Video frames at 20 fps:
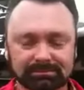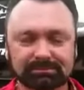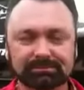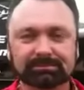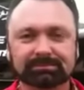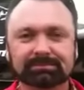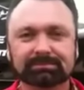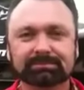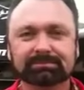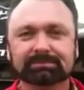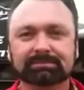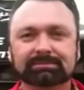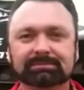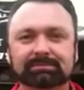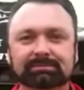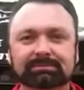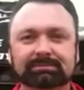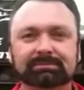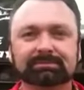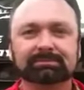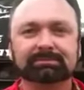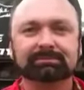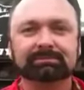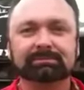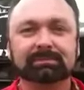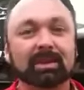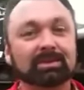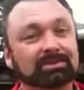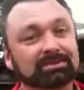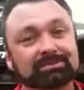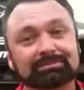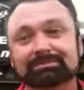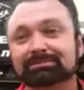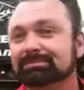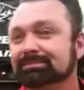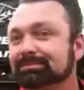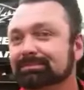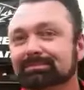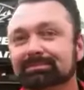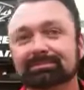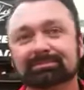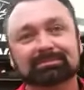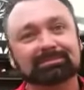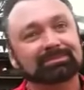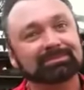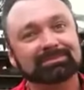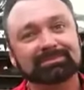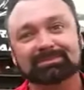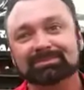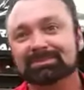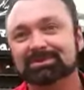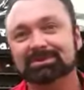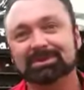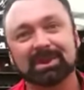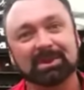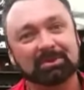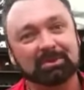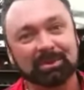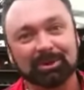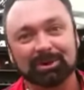All right. Let me see. What else can we think of?